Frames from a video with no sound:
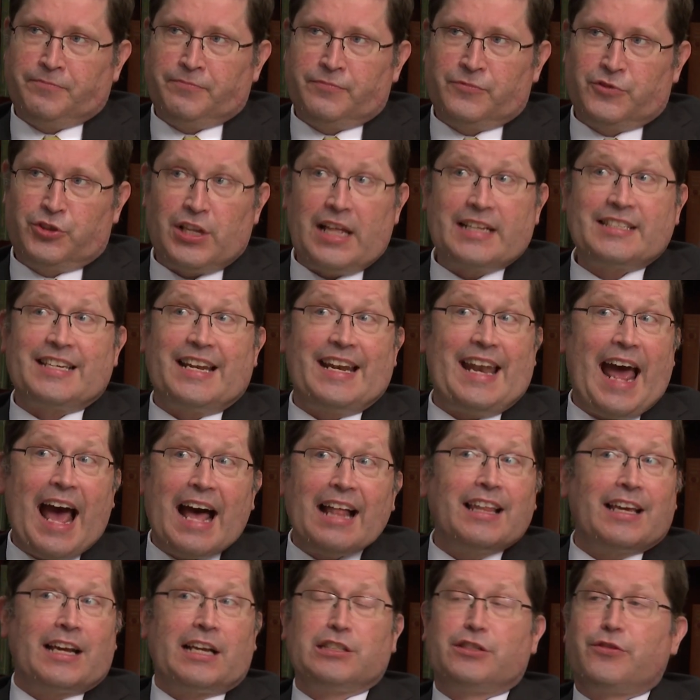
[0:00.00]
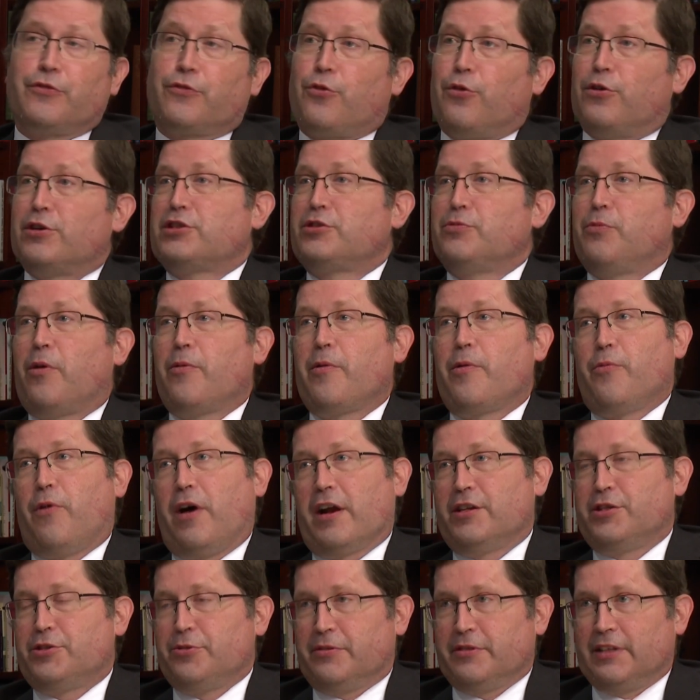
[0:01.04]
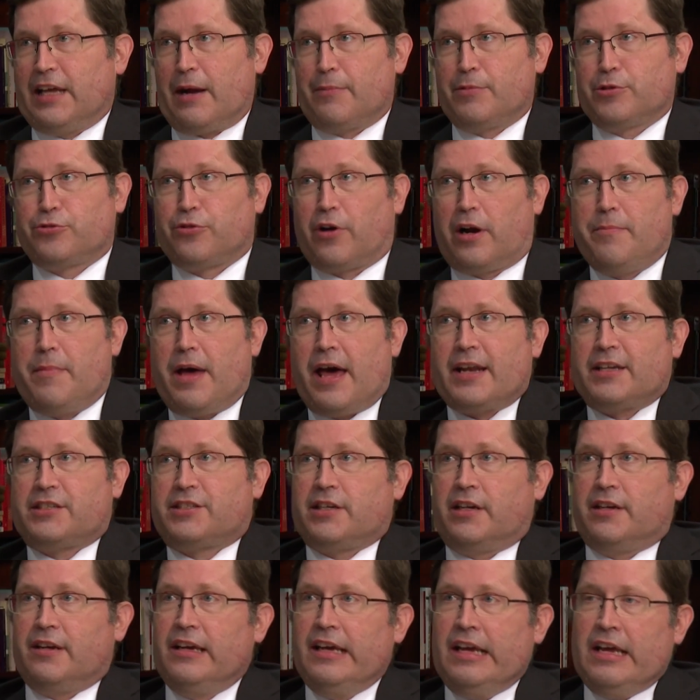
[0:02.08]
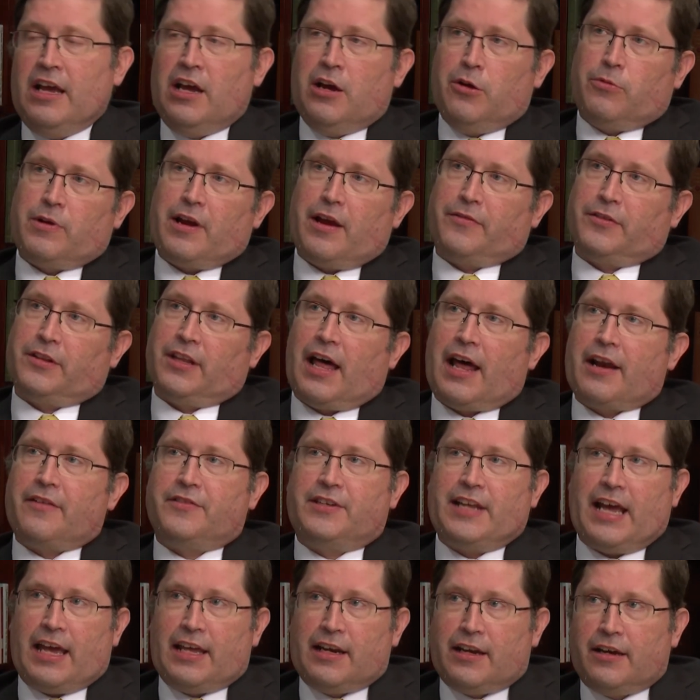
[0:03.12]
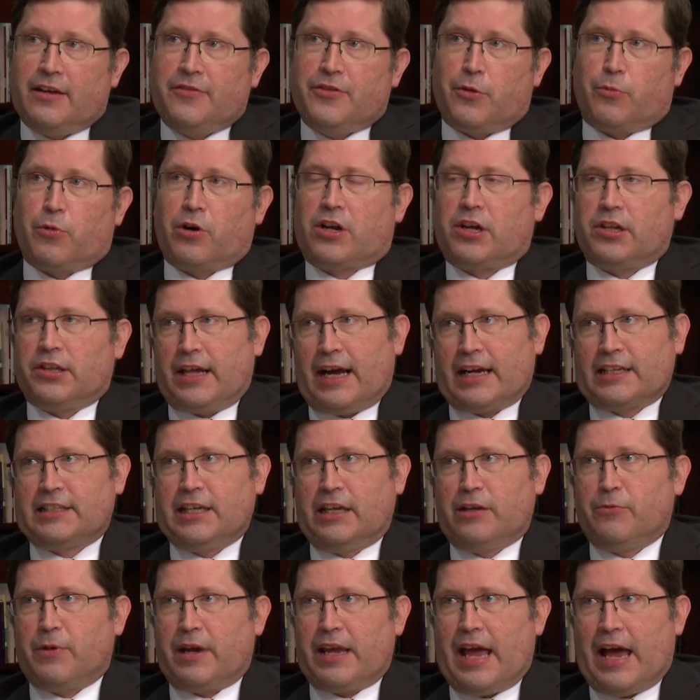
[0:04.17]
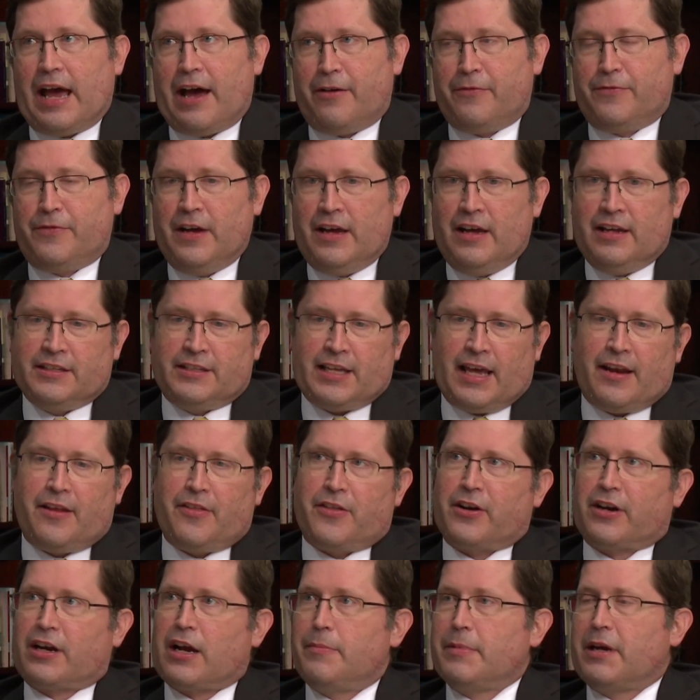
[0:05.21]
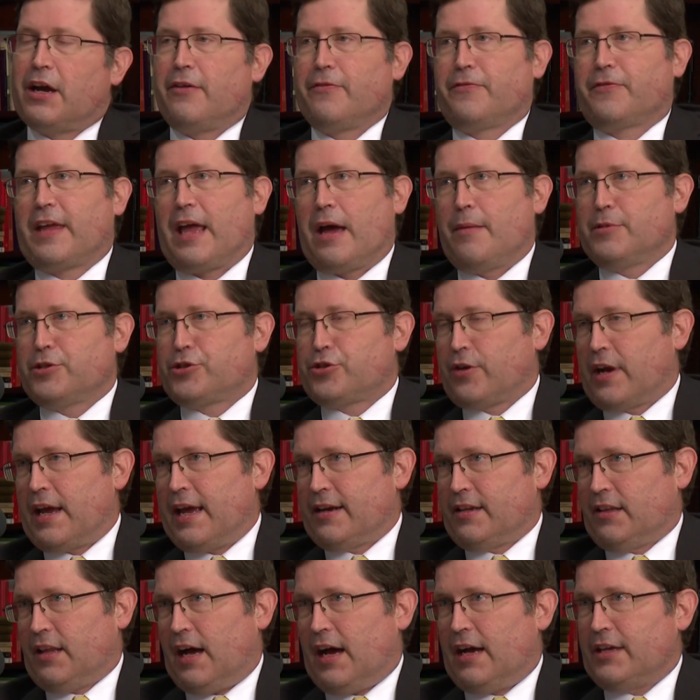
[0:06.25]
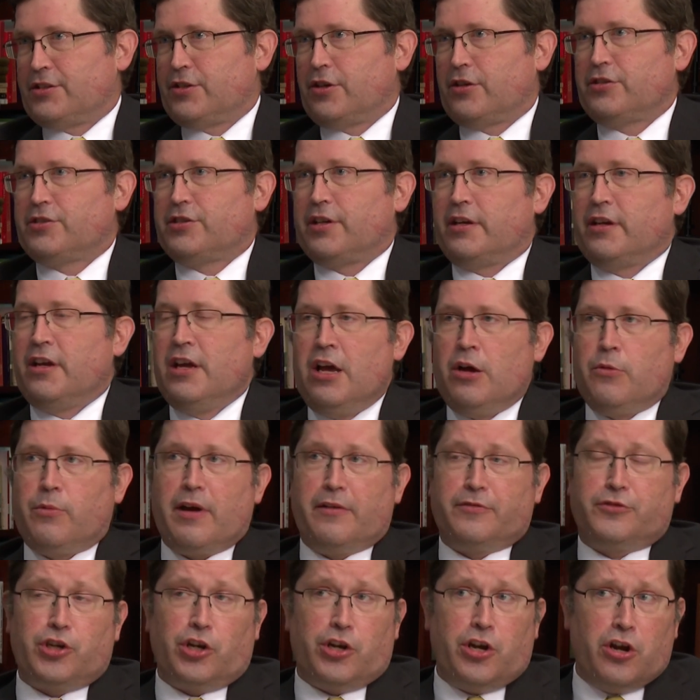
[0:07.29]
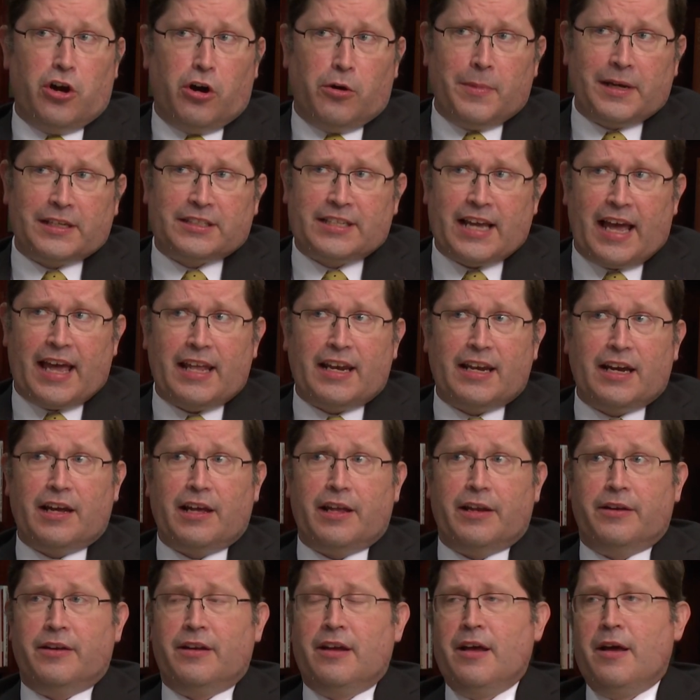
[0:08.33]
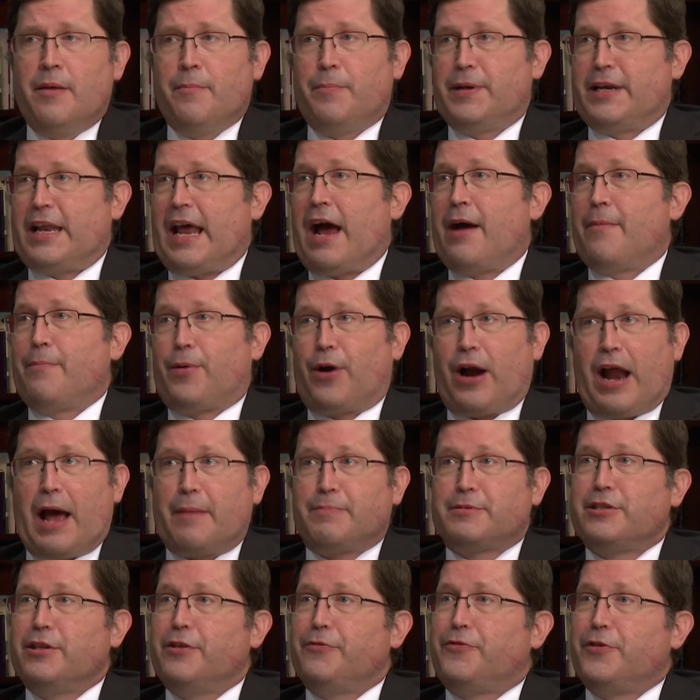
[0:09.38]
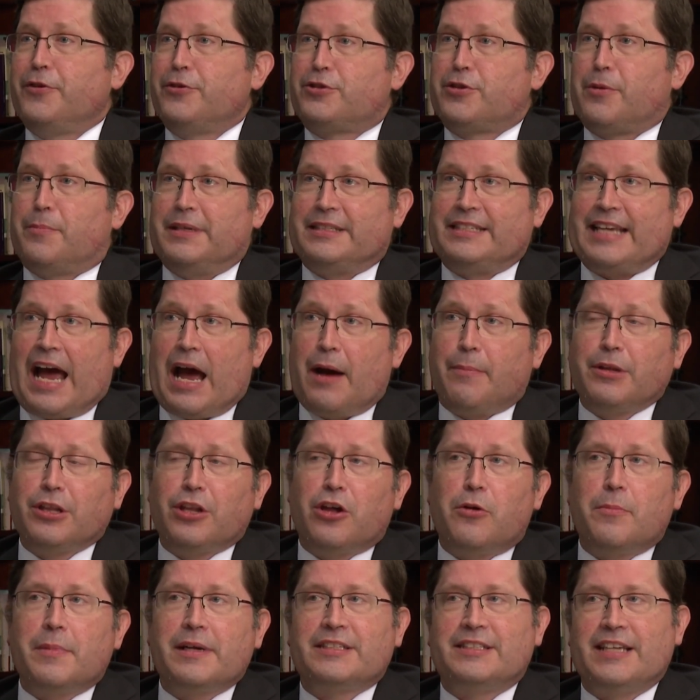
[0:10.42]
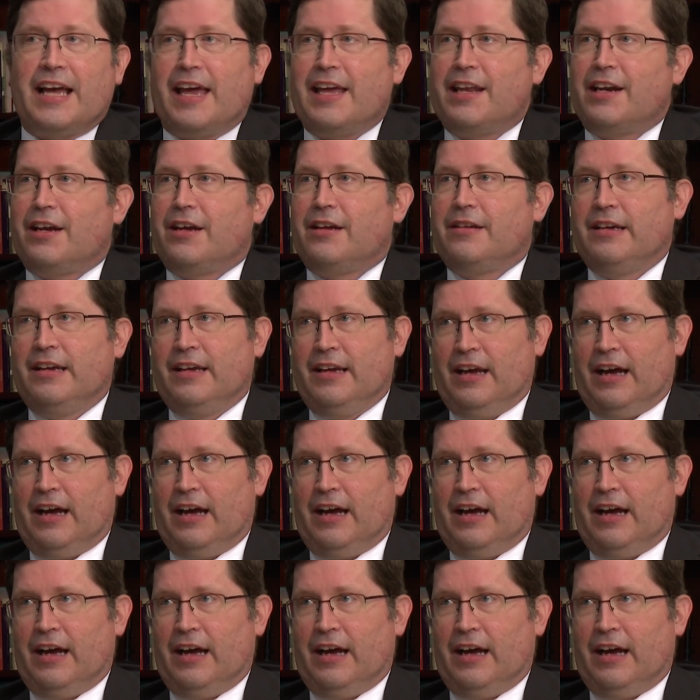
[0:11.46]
So that's analogous, of course, to what we want to do in laboratory medicine. We have a lot of data that we're collecting. We have data that are coming off of chemistry analyzers, and we have genomic data, and perhaps in the future, metabolomic data.